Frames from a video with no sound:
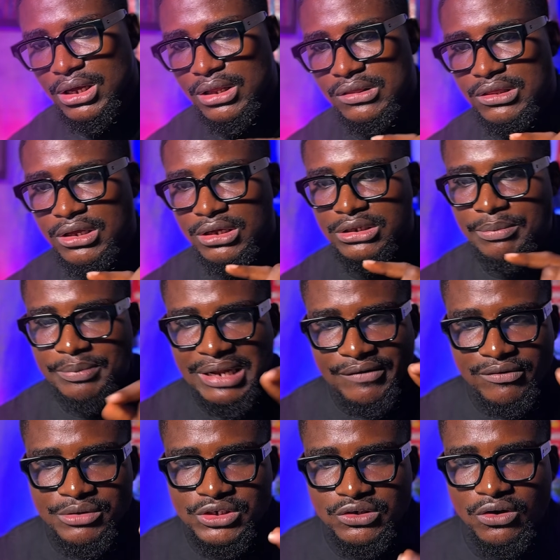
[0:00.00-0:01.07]
The
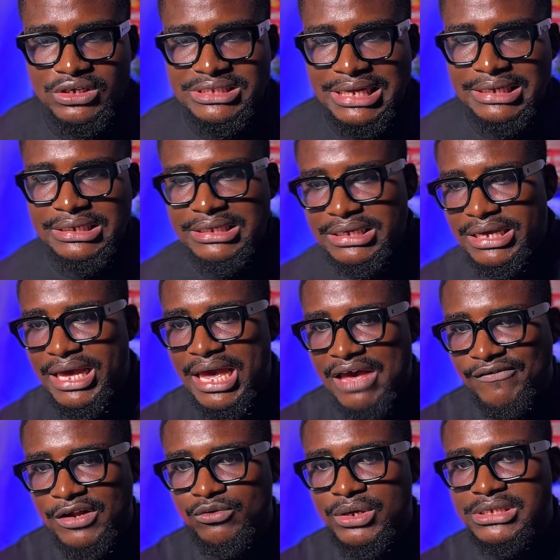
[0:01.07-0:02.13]
platform is constantly
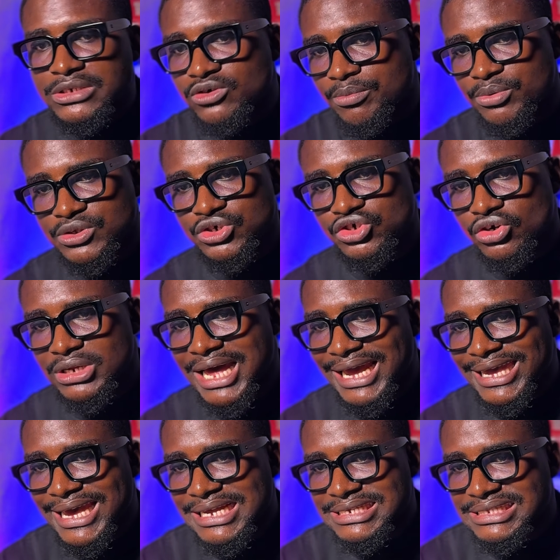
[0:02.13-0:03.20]
evaluating your position
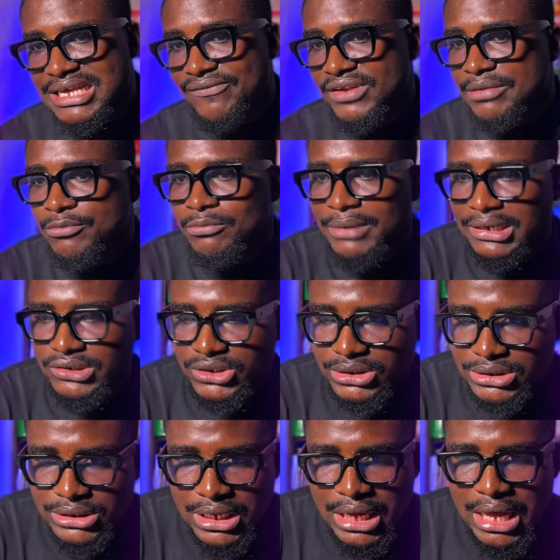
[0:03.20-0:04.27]
against the available
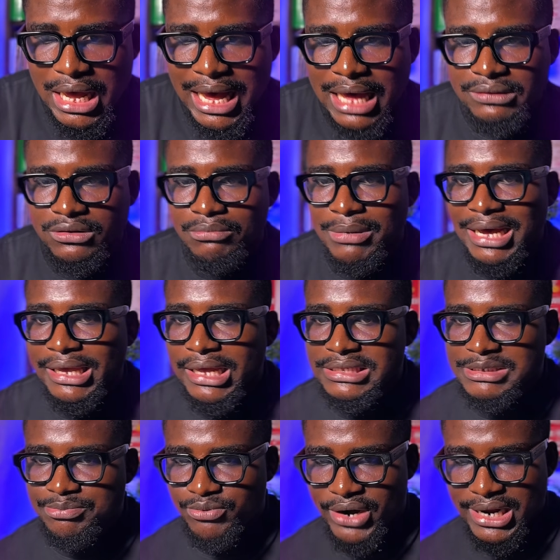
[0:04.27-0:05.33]
margin and the market
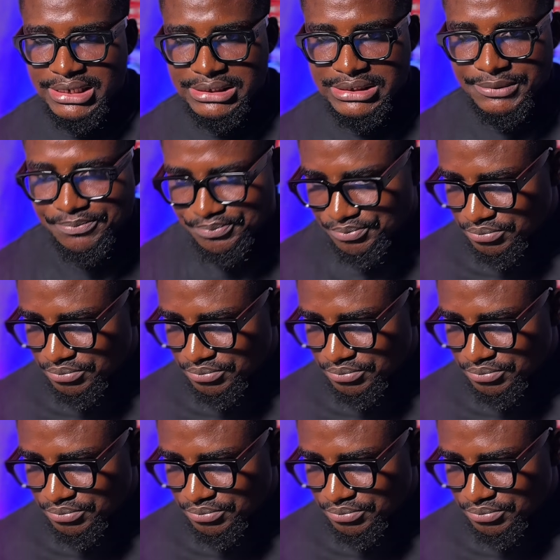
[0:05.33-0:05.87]
price.